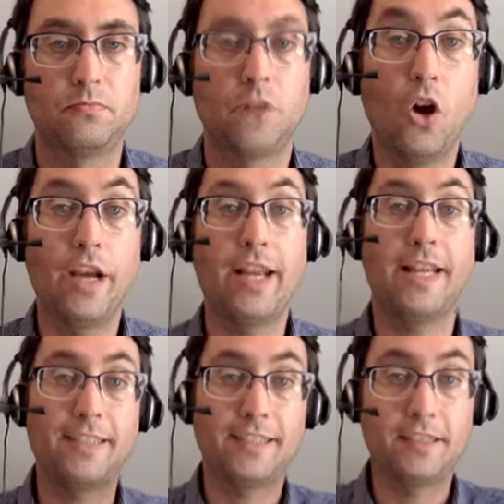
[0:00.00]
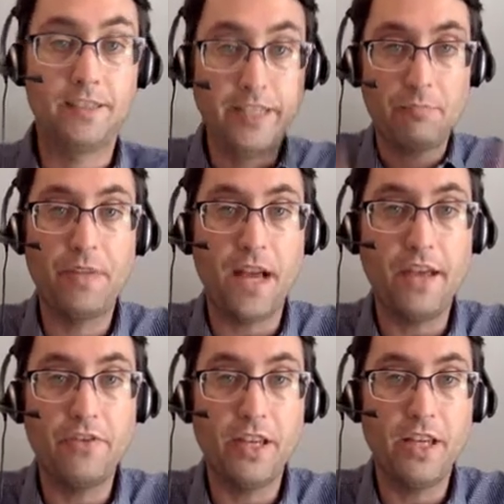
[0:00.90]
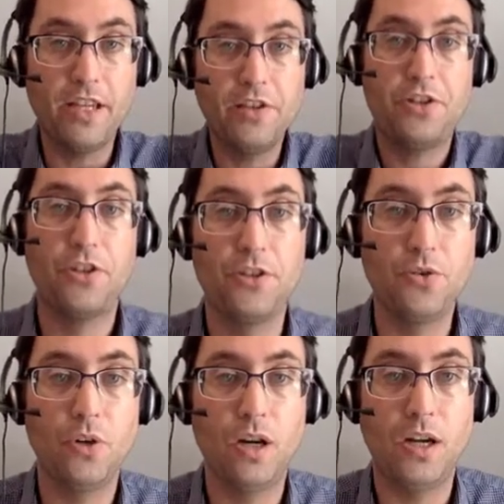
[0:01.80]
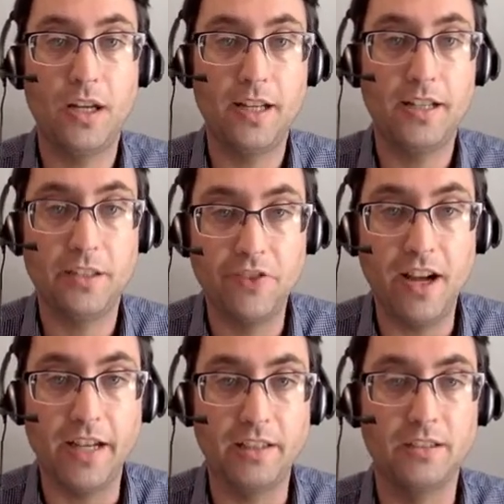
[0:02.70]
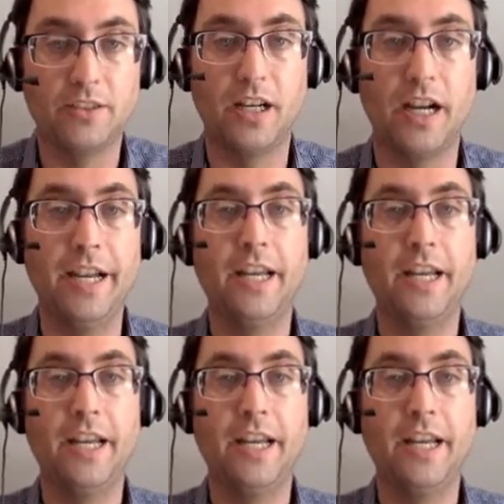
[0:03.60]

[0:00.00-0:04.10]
Okay, let's deep dive into define. Okay,